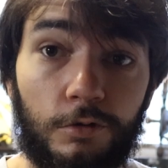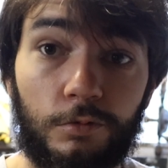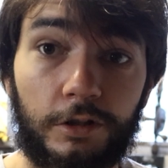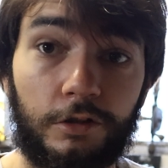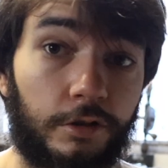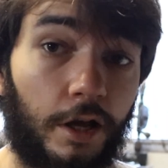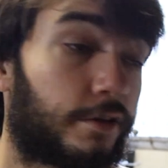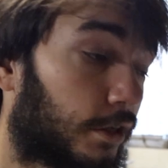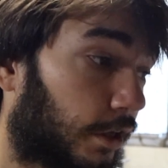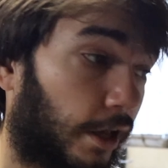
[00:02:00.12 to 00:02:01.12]
a really good
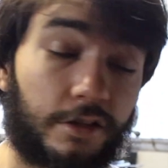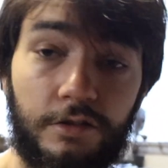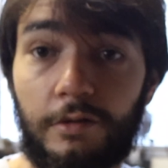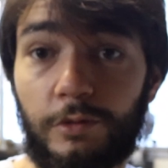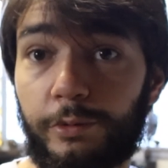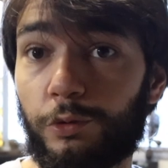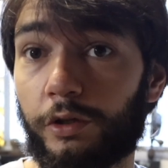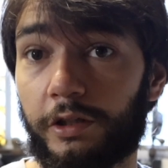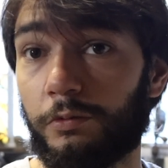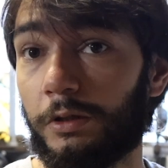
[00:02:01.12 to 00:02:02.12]
idea and it seems to be
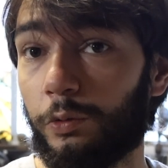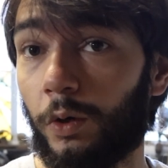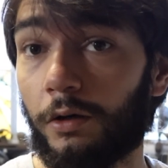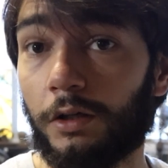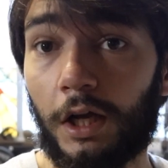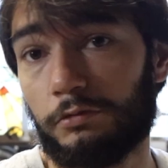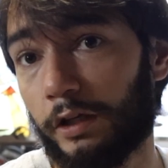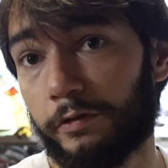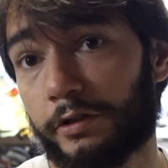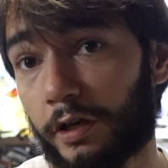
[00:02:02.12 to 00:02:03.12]
working really well.
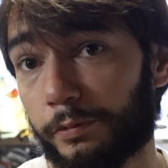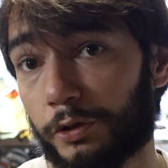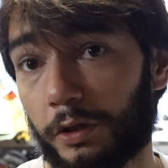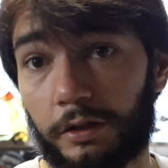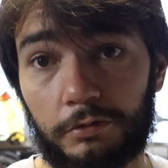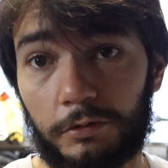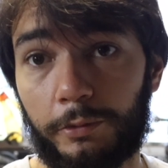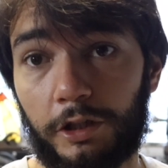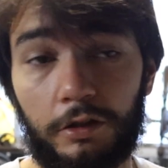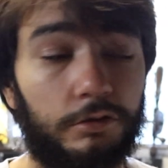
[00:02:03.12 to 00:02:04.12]
If this helps you out, let
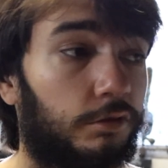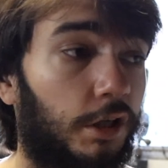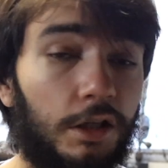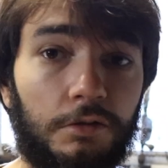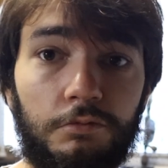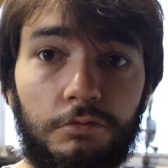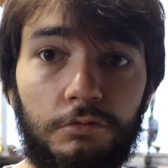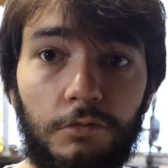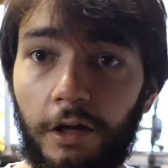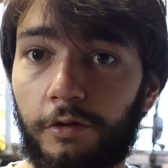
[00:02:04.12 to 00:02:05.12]
me know.
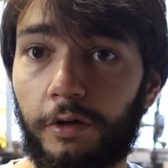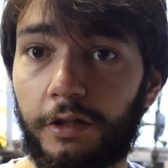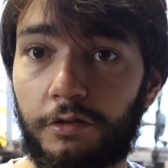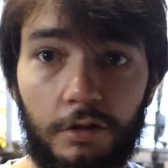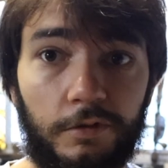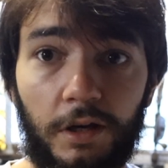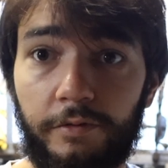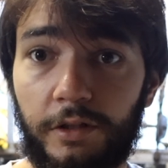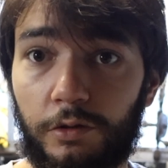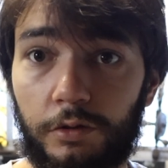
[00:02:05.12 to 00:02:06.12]
Otherwise, if you
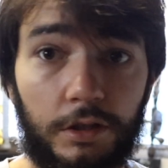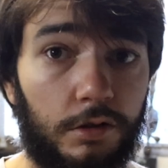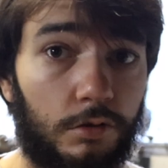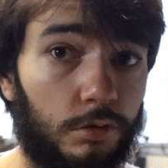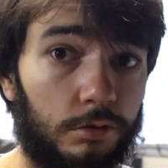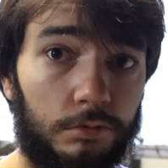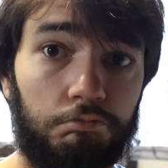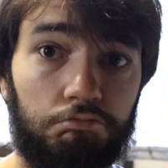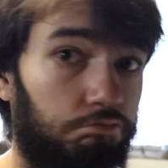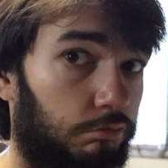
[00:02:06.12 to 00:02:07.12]
have any critiques or
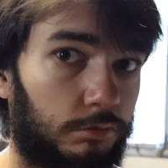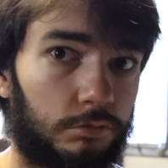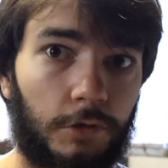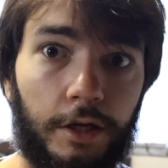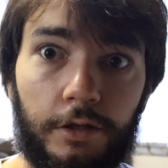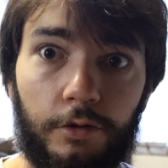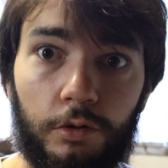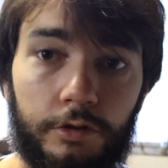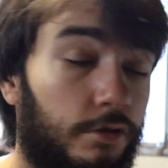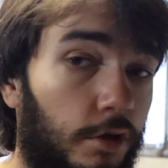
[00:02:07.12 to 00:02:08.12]
any
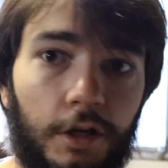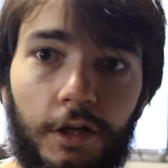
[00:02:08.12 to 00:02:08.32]
thoughts,